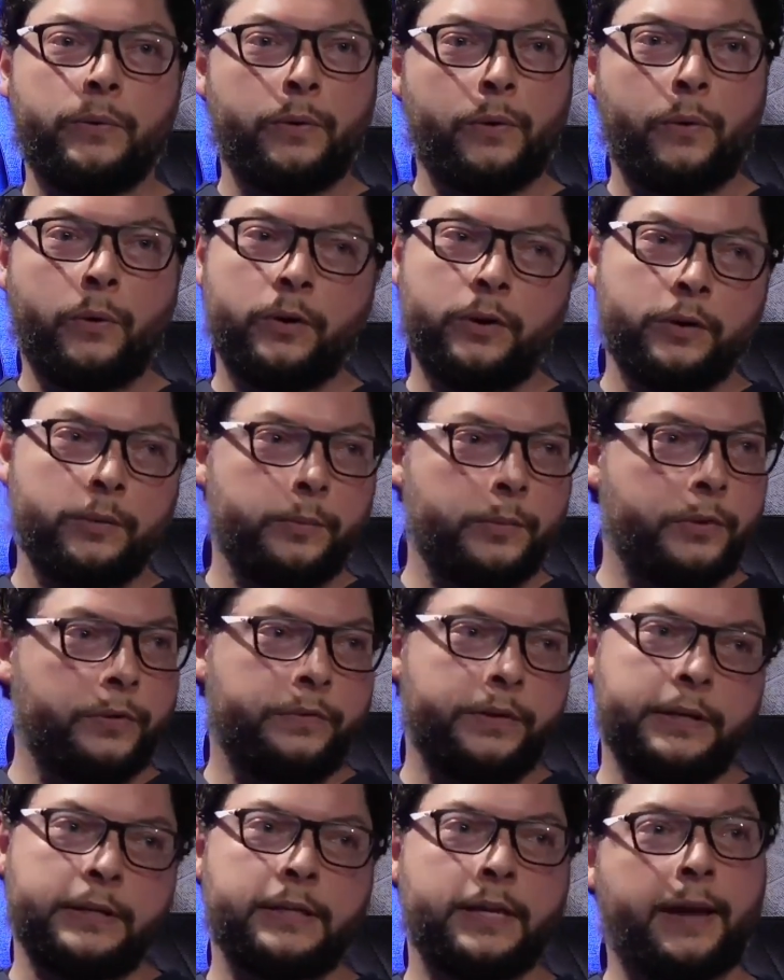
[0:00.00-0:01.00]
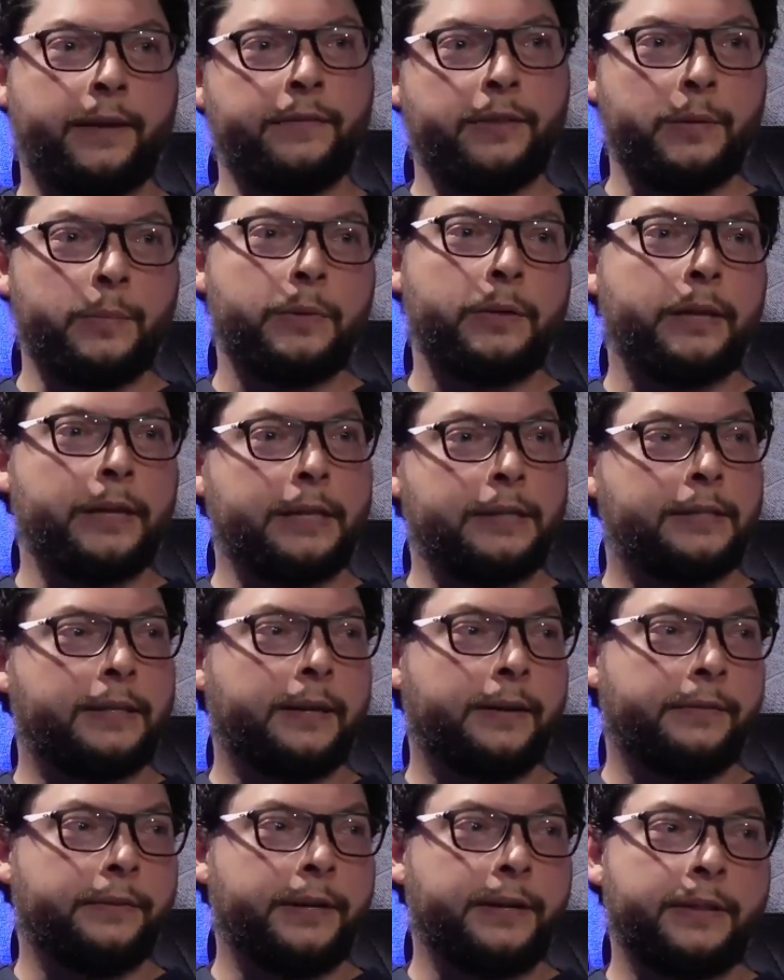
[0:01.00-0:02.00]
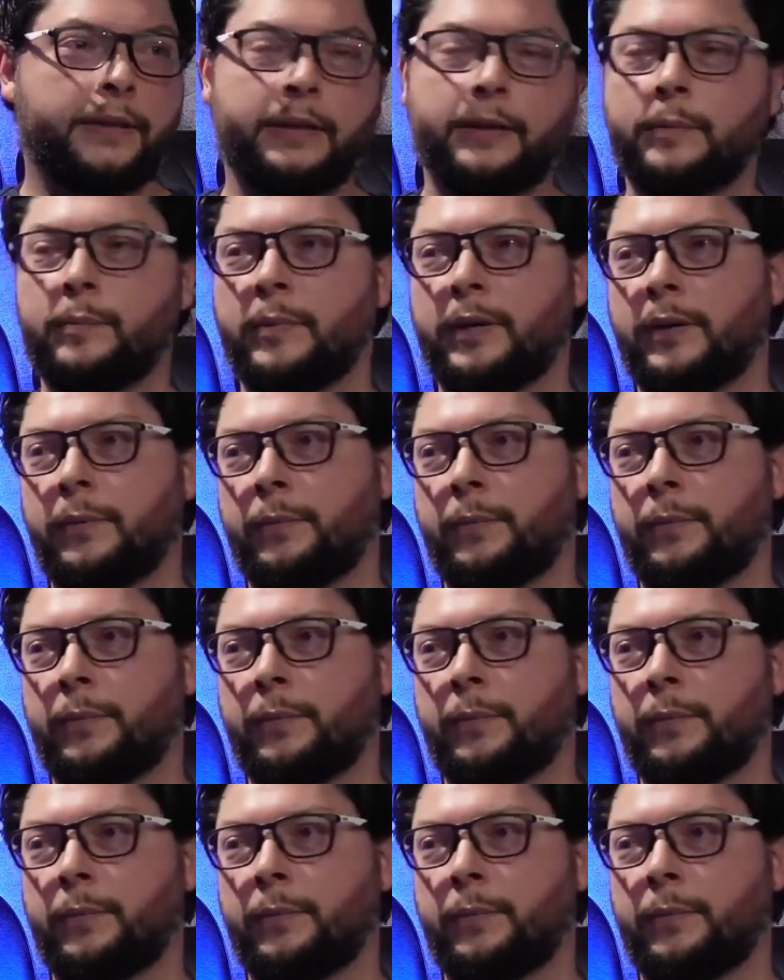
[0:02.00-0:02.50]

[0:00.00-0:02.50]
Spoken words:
horror movies have their place and everything, but